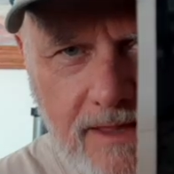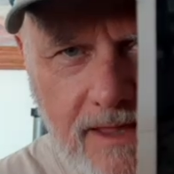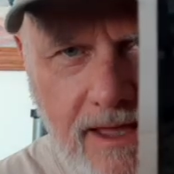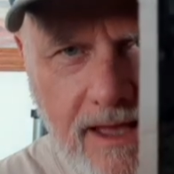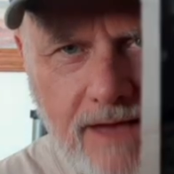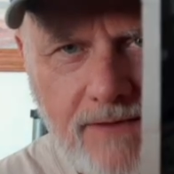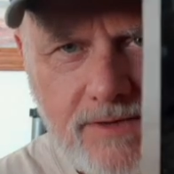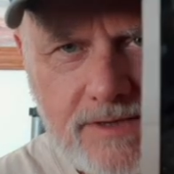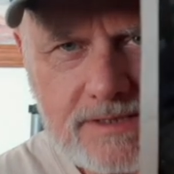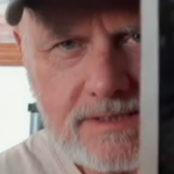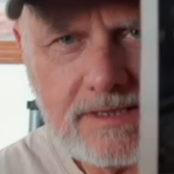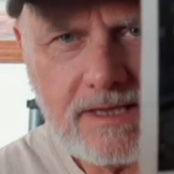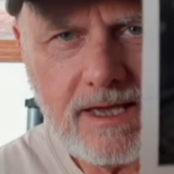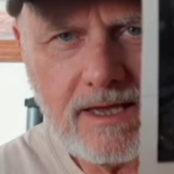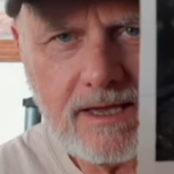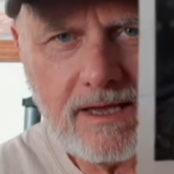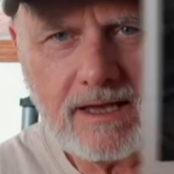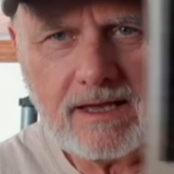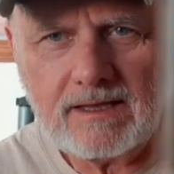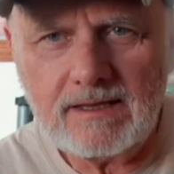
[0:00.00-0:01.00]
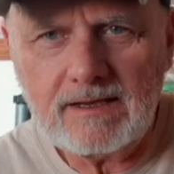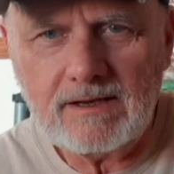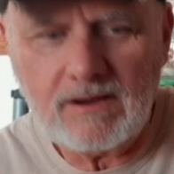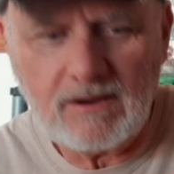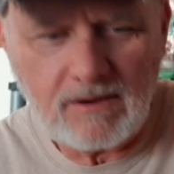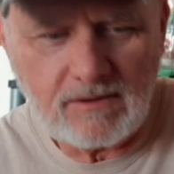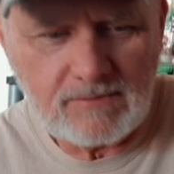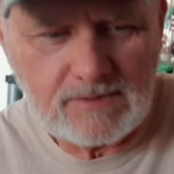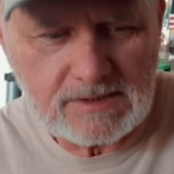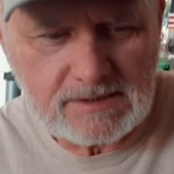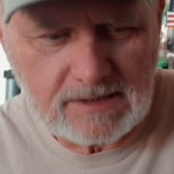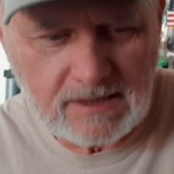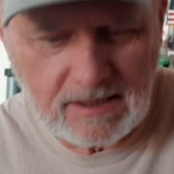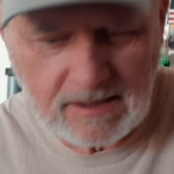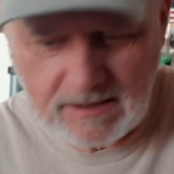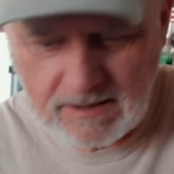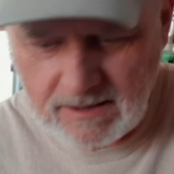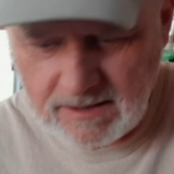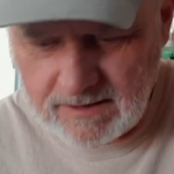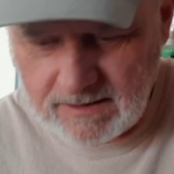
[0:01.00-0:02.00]
I would say you know I was
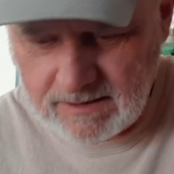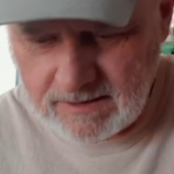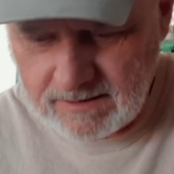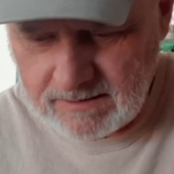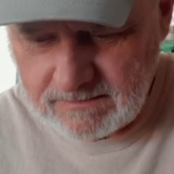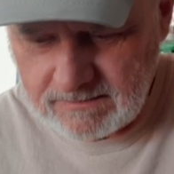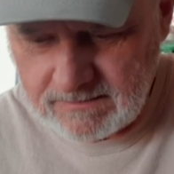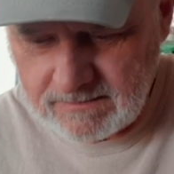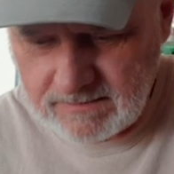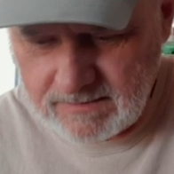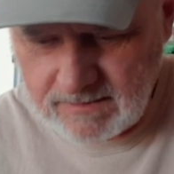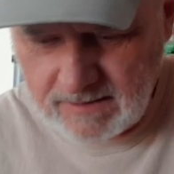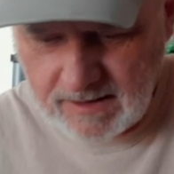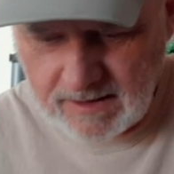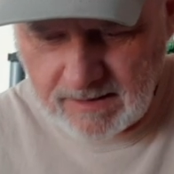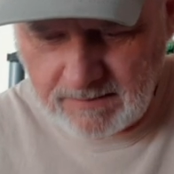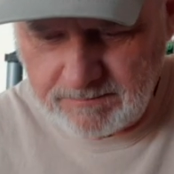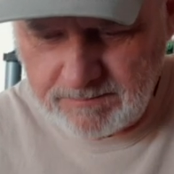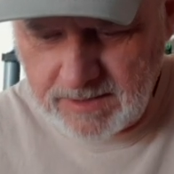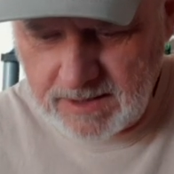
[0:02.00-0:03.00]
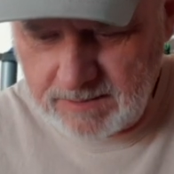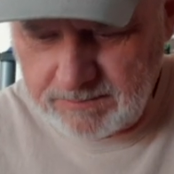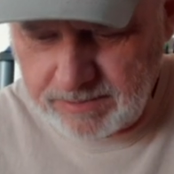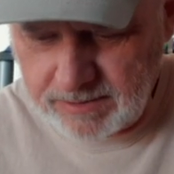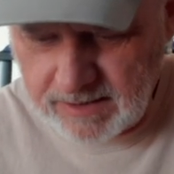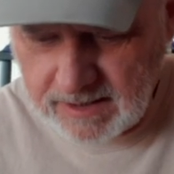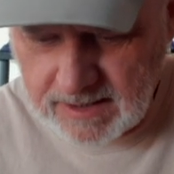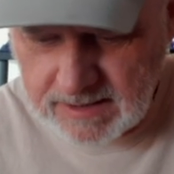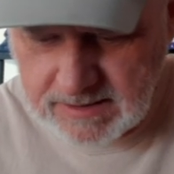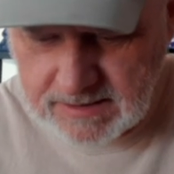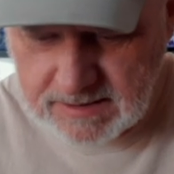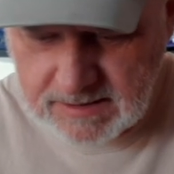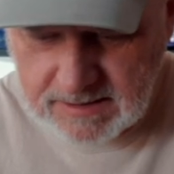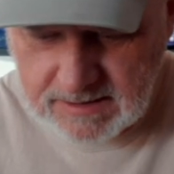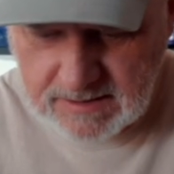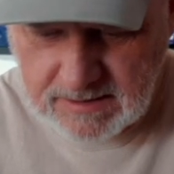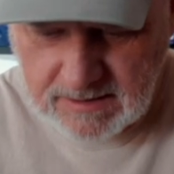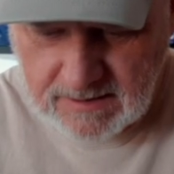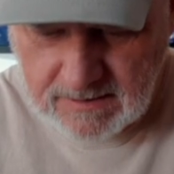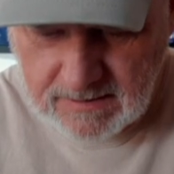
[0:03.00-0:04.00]
like a like a B
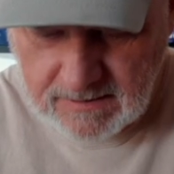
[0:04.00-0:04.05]
plus